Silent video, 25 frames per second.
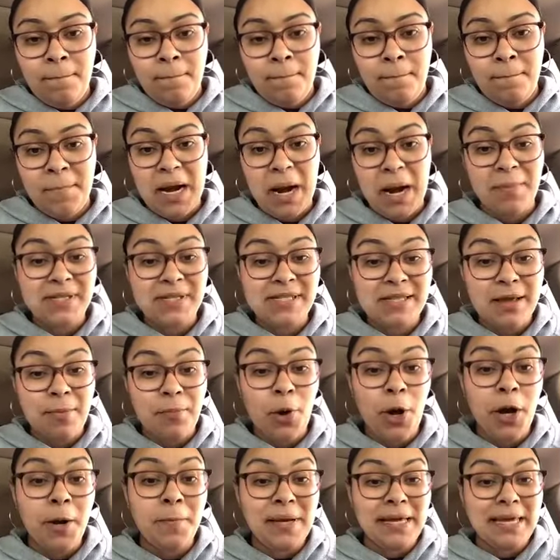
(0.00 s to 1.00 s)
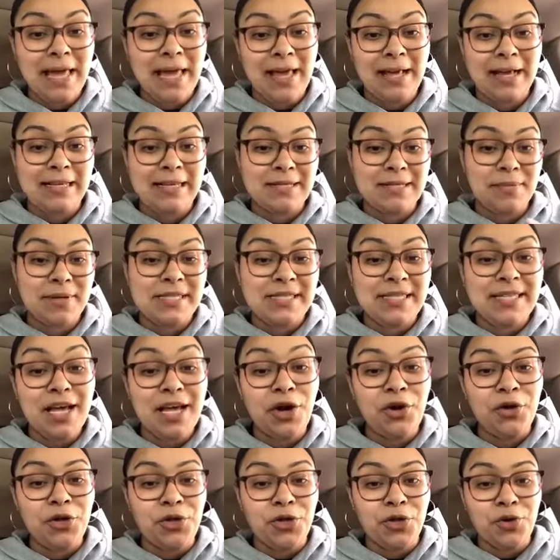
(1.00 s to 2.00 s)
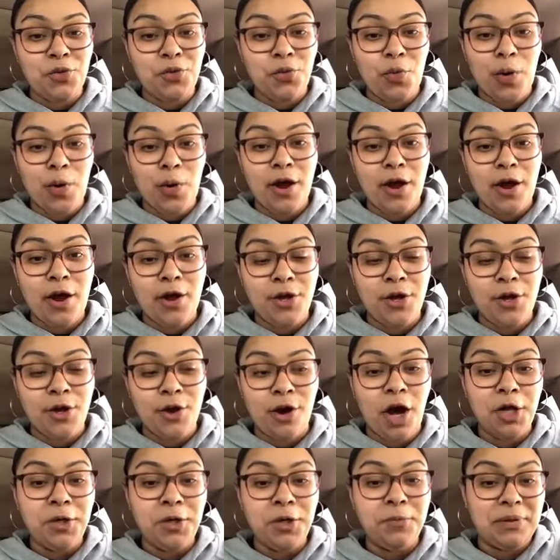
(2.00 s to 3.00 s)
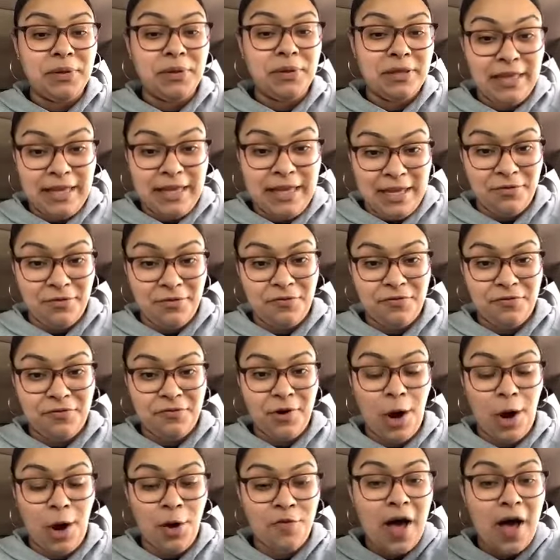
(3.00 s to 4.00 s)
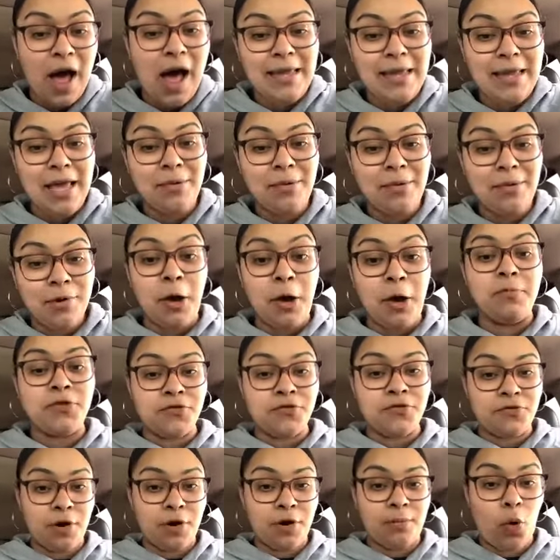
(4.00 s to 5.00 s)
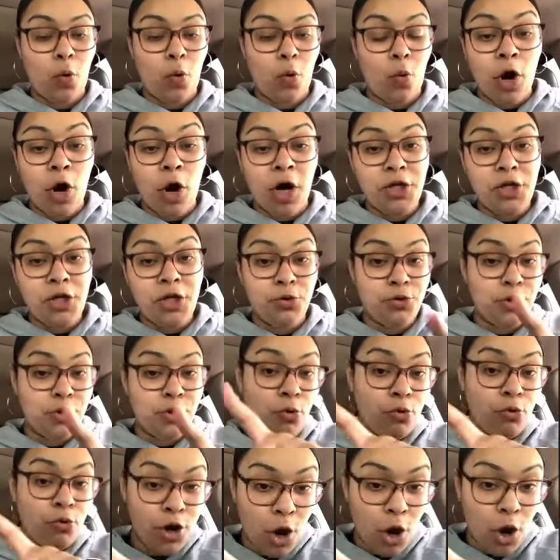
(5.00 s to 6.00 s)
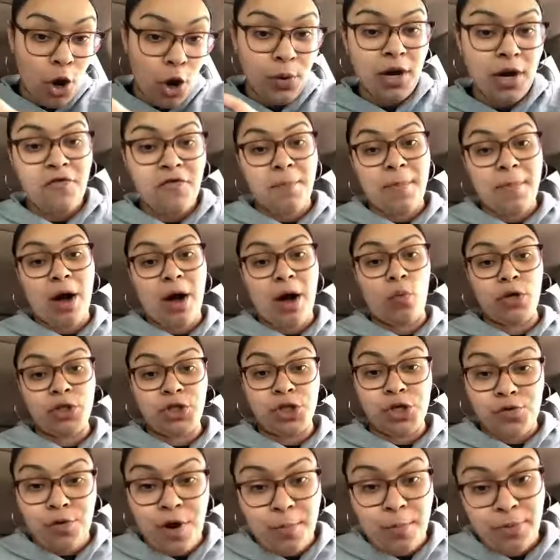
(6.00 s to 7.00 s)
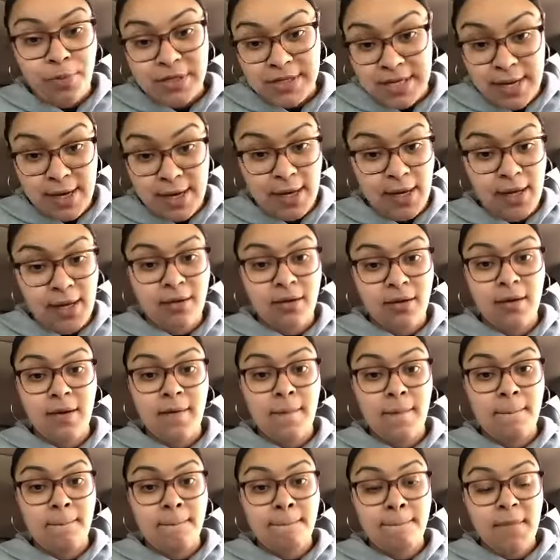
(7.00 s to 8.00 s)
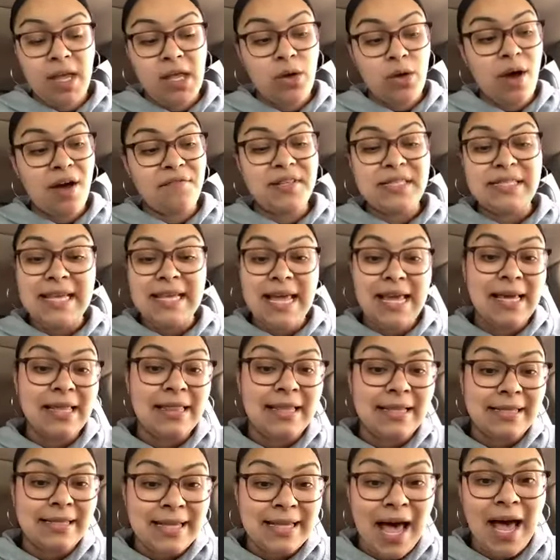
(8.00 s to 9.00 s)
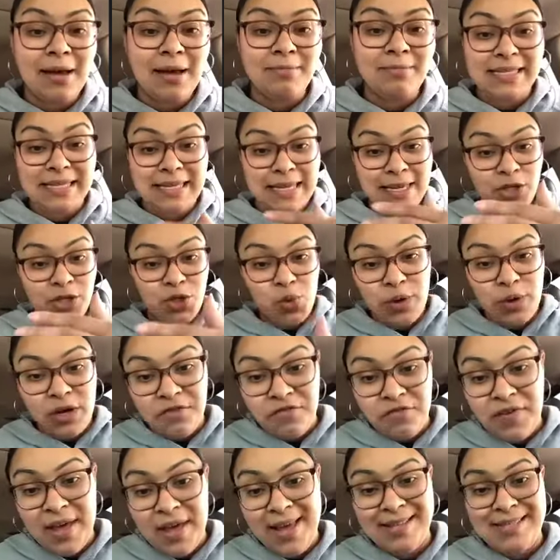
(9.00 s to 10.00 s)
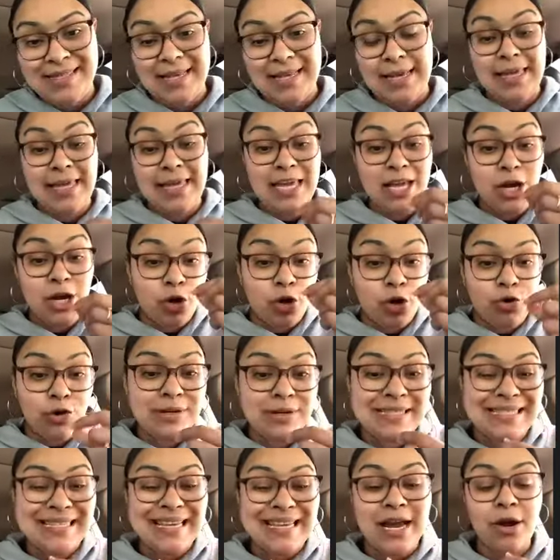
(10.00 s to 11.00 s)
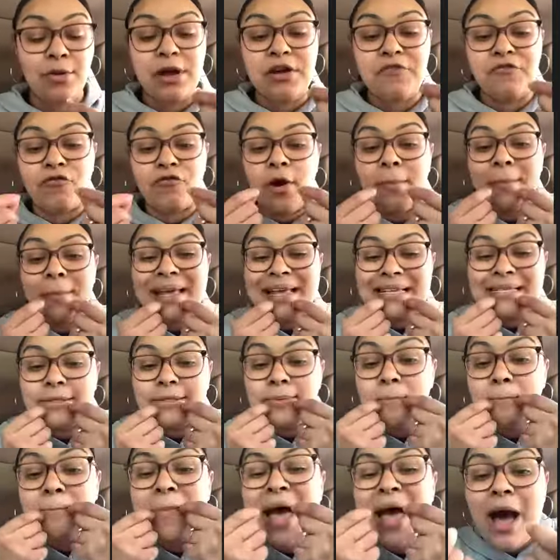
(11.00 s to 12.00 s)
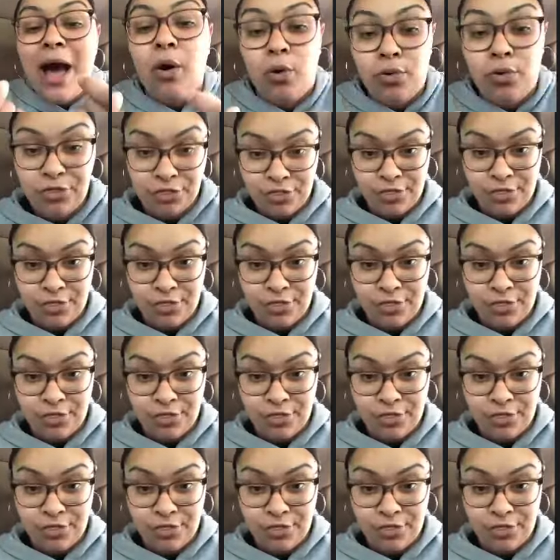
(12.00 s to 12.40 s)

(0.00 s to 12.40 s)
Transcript: but I'm gonna step on them again because I'm gonna tell you where your unbelief of I am comes from. One, you don't know enough about what you're representing. You haven't taken the time to get to an event to hear Chris Terry from his mouth